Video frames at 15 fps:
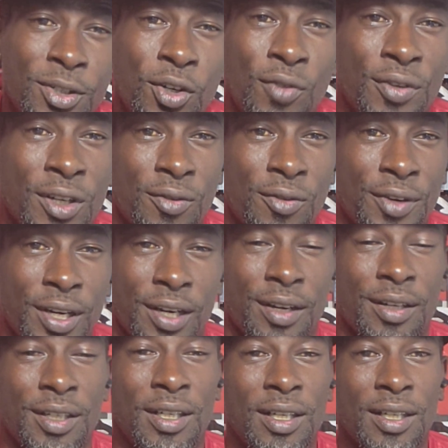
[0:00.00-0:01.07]
moving over there.
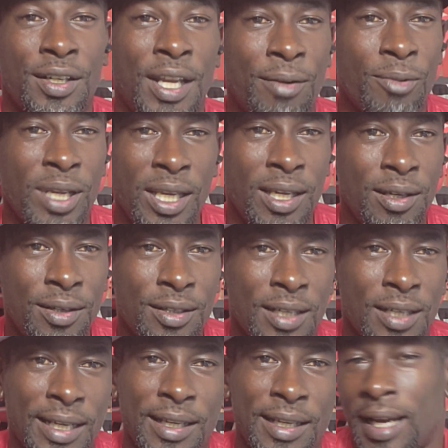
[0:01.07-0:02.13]
Yeah,
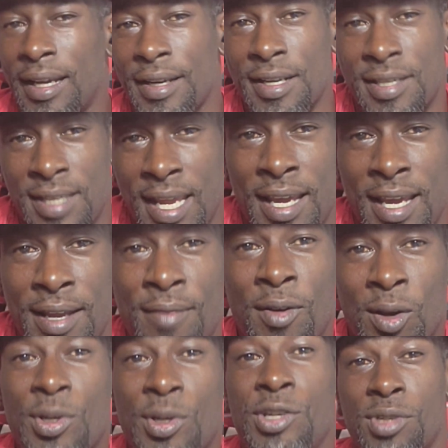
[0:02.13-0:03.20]
like I understand
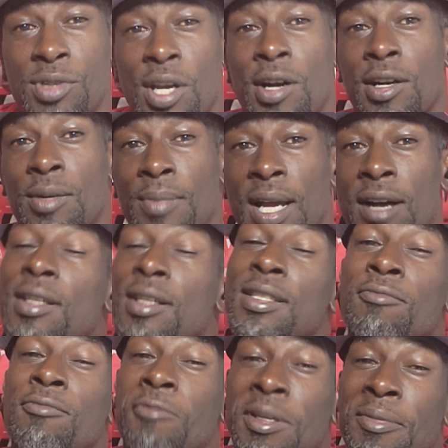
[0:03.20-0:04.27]
what you're talking about
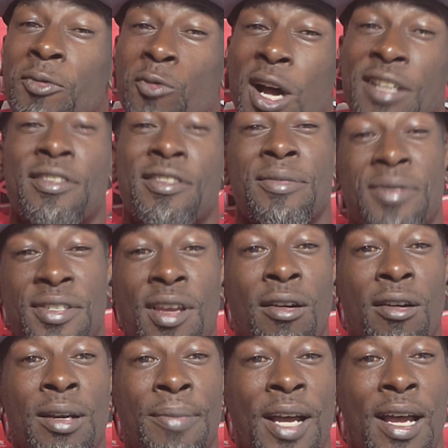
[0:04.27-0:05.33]
because we've been watching some
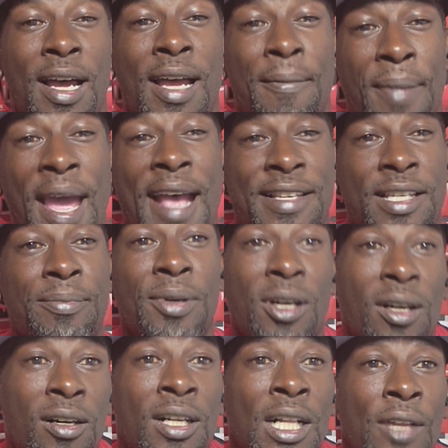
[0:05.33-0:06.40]
sorry behind
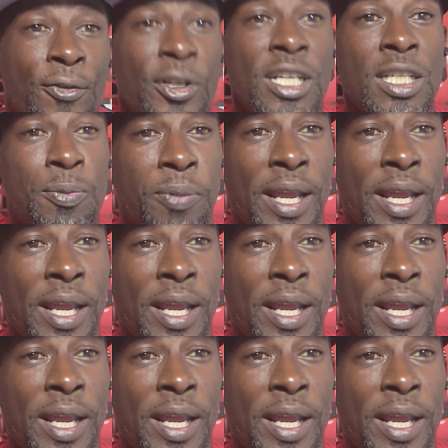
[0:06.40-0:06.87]
basketball for these